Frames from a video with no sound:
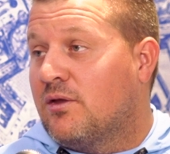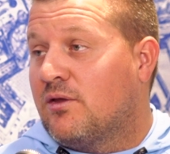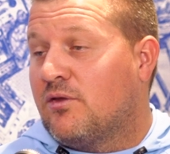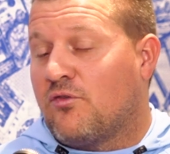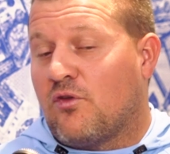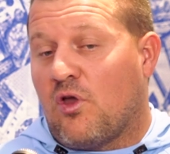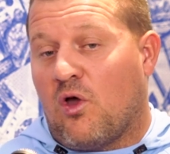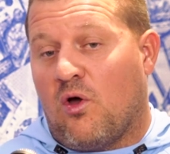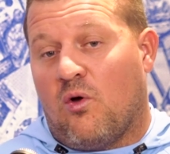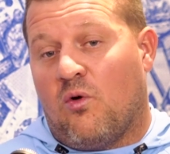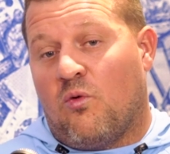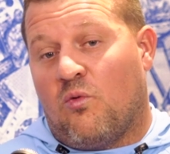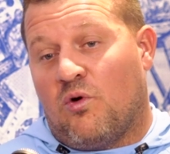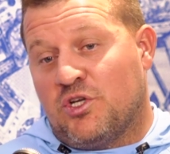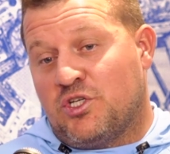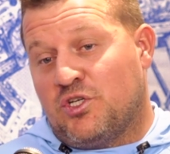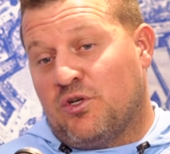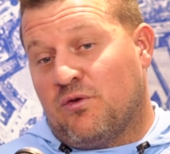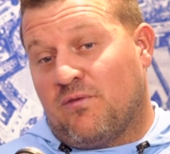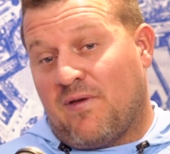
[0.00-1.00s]
So
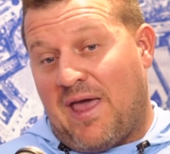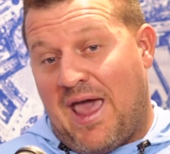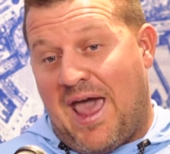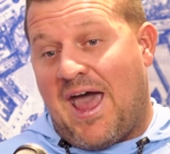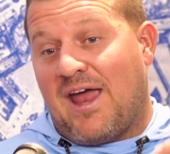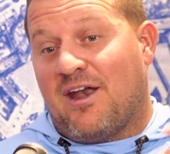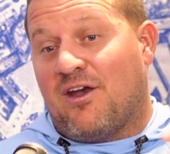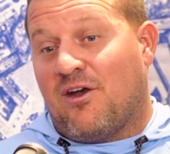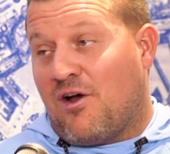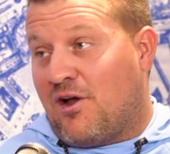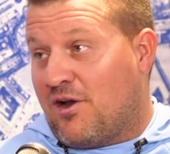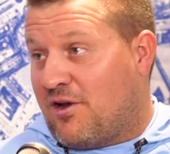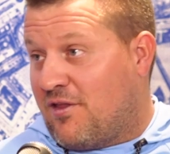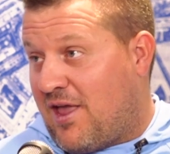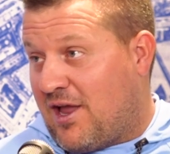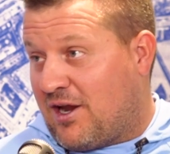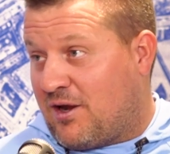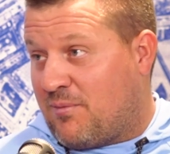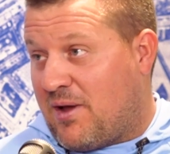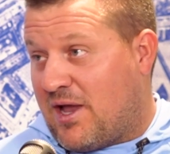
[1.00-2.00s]
once you've added onto
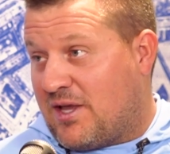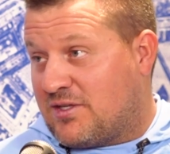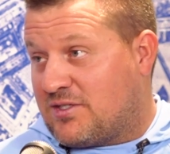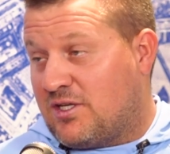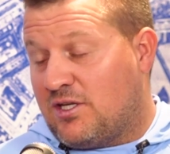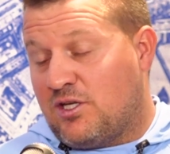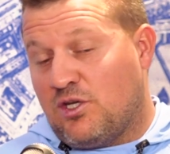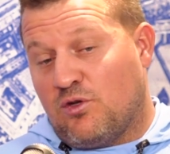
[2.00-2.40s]
that capacity,